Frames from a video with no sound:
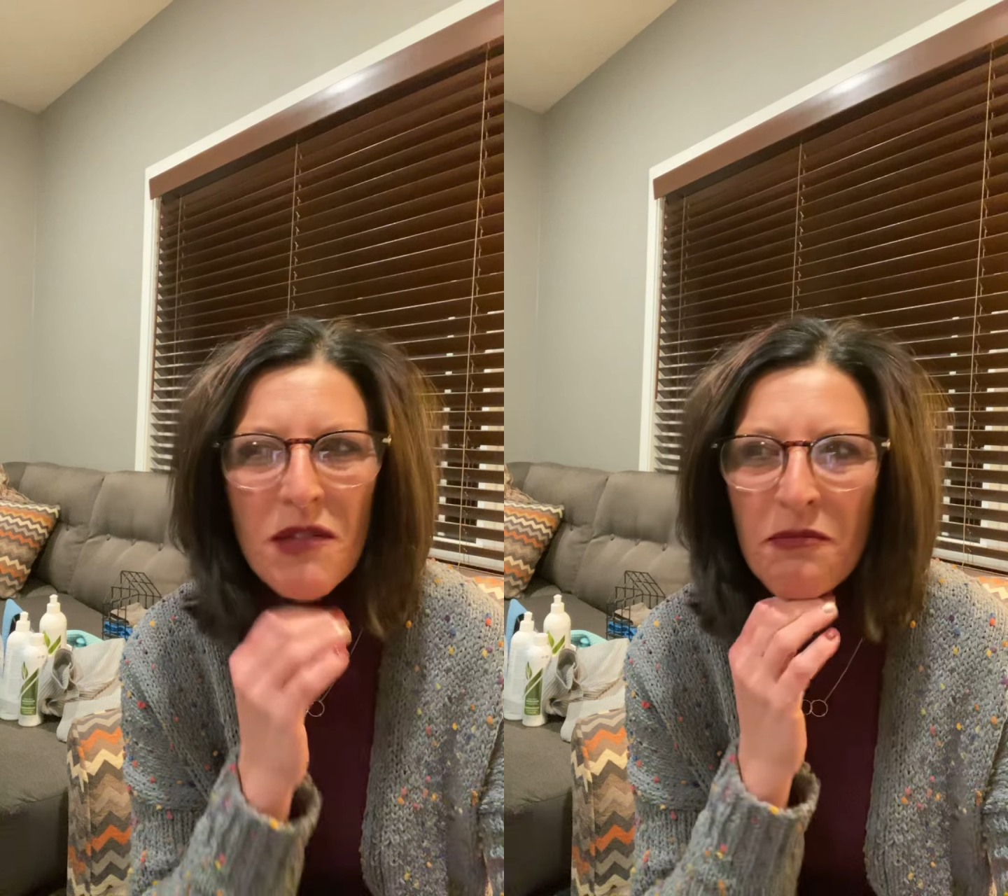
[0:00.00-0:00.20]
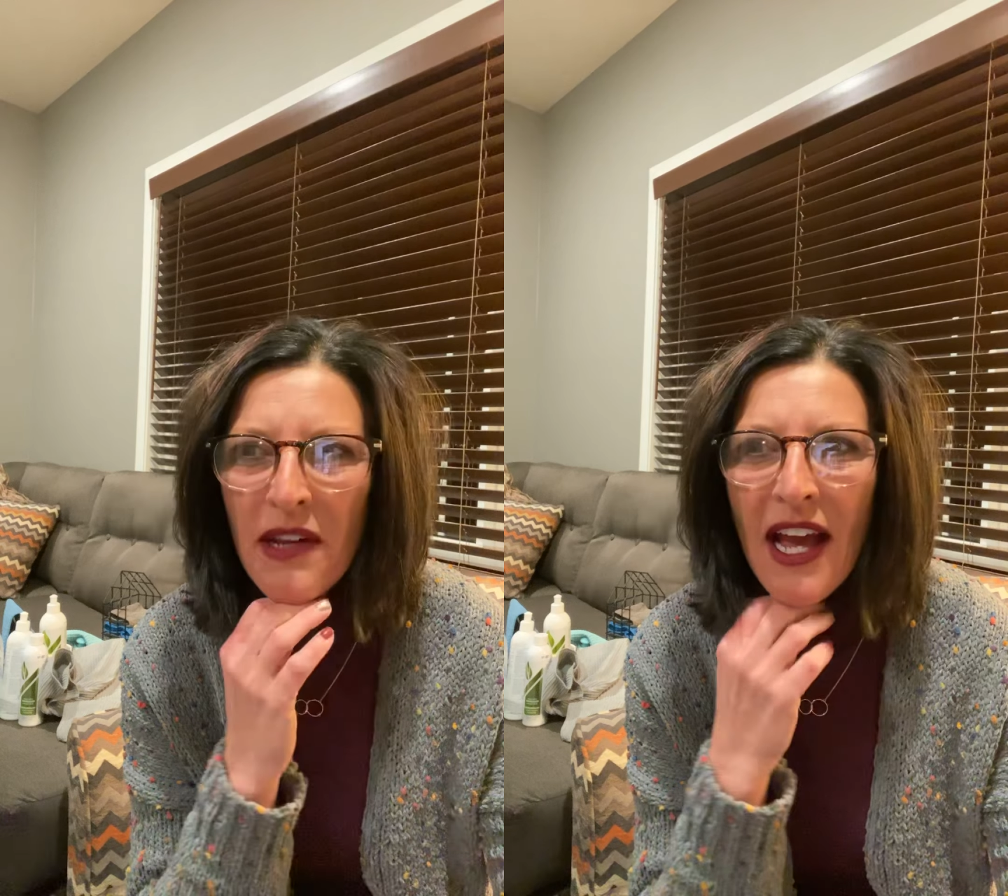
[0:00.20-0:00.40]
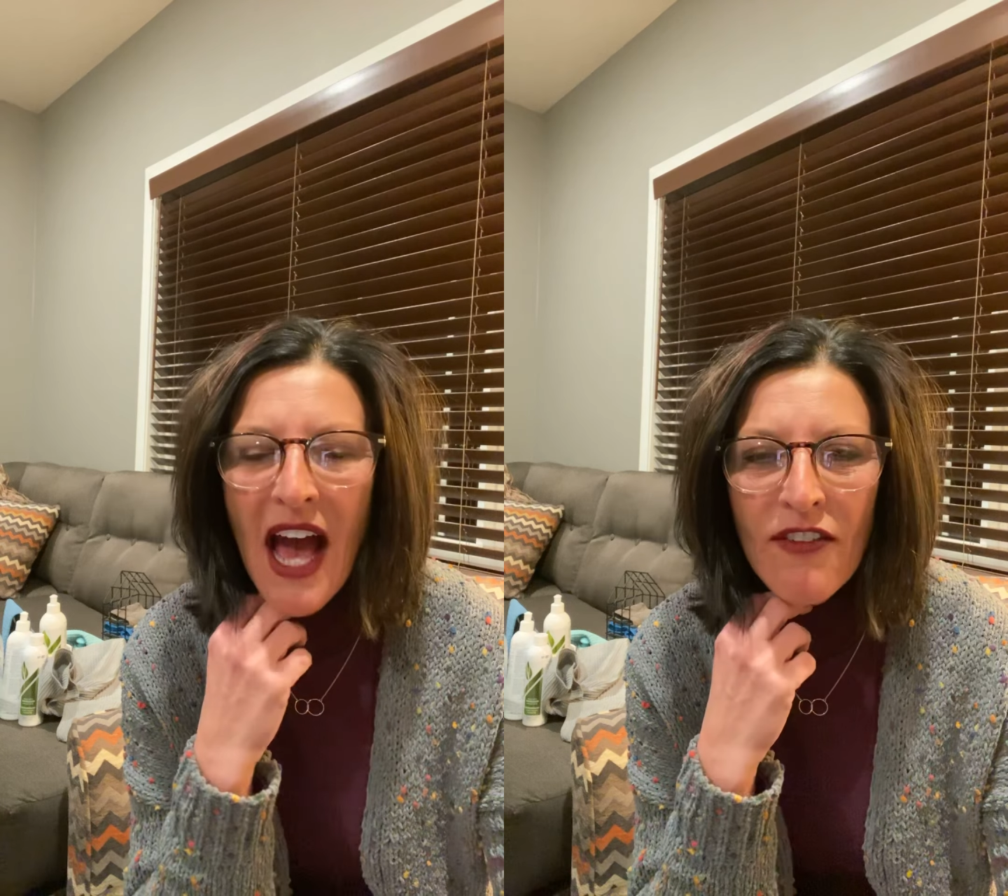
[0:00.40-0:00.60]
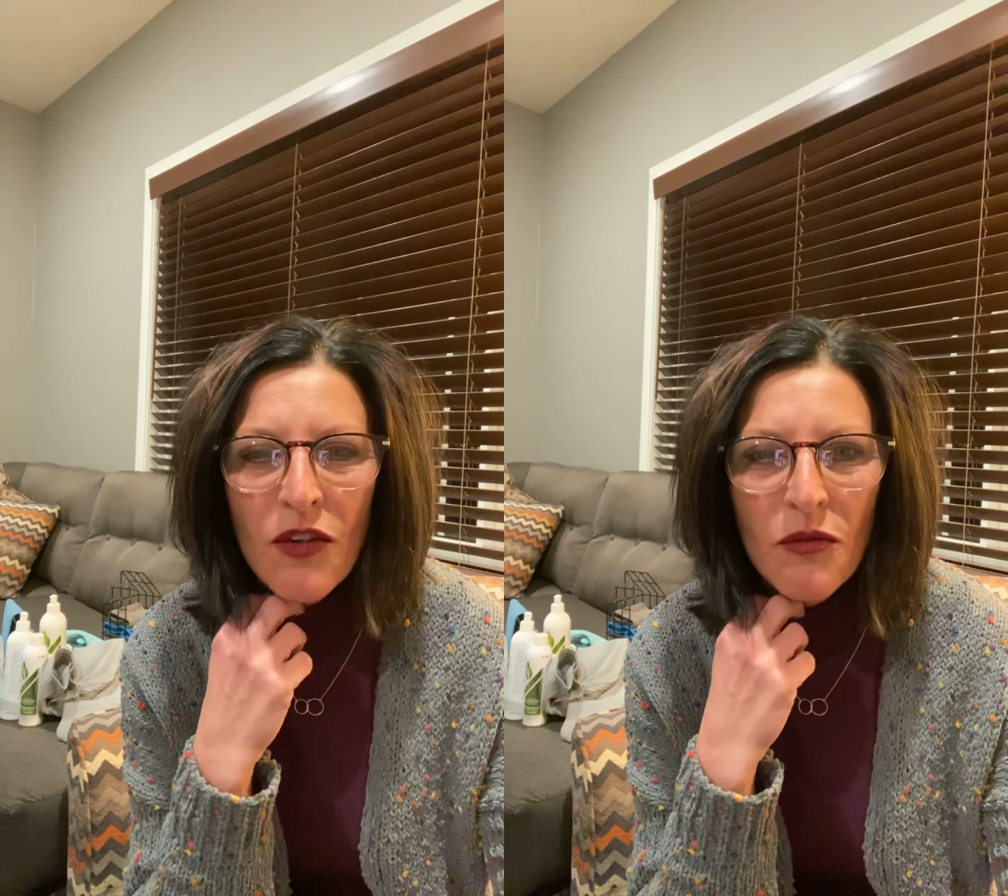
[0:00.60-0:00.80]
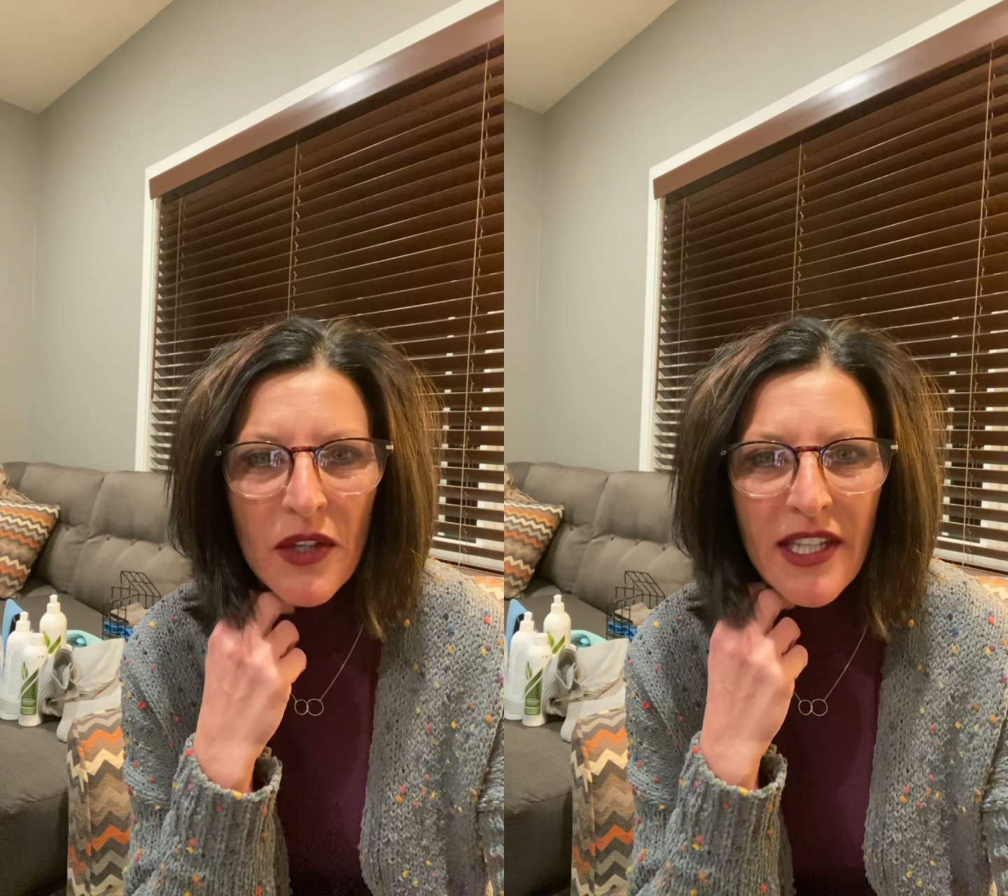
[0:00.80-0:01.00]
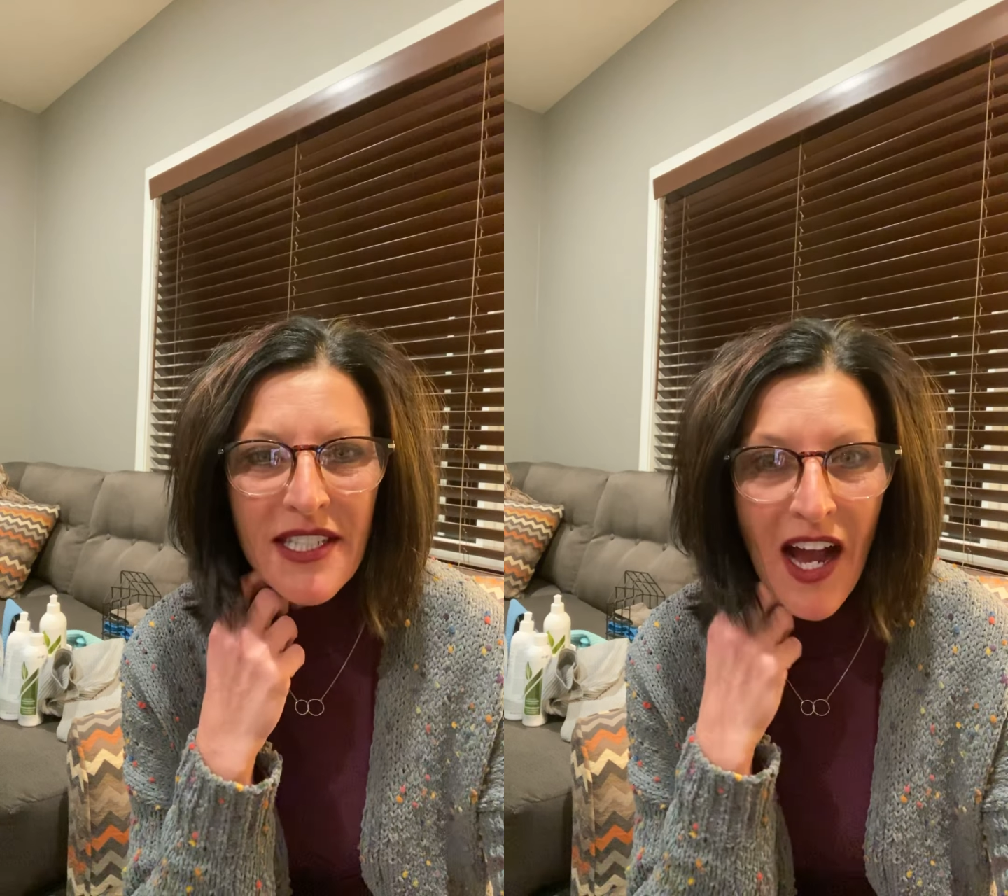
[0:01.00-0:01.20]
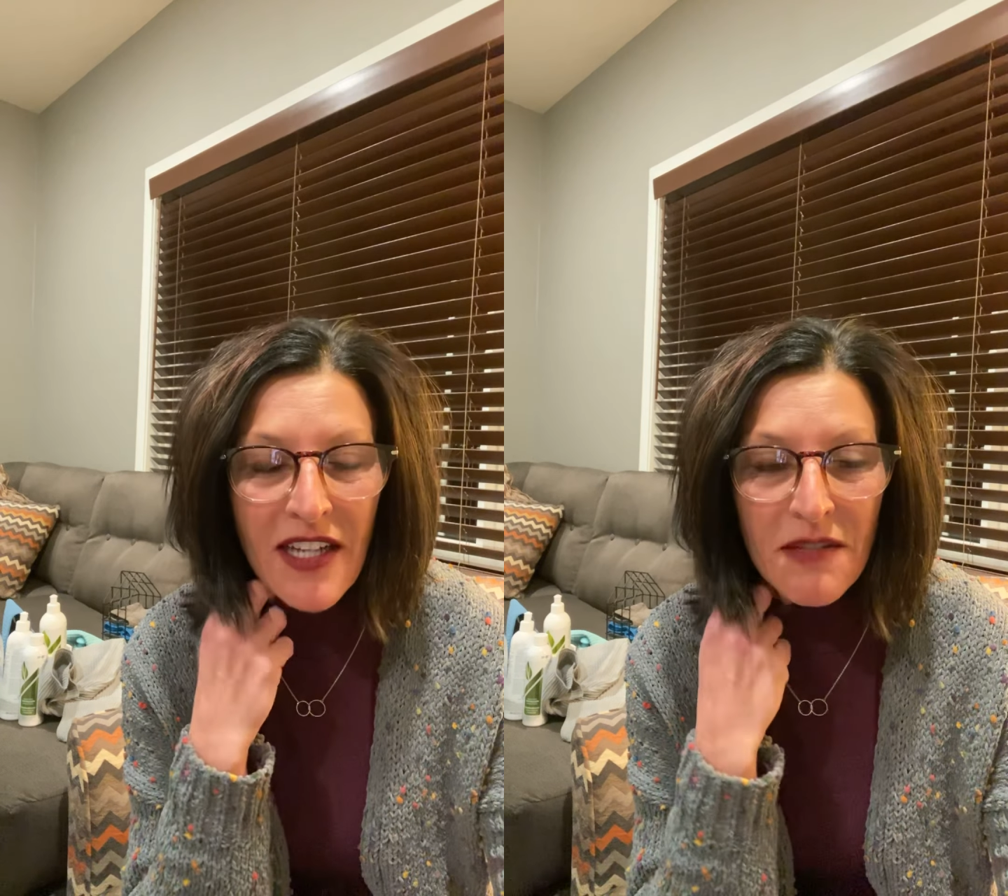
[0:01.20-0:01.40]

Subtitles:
but I haven't really talked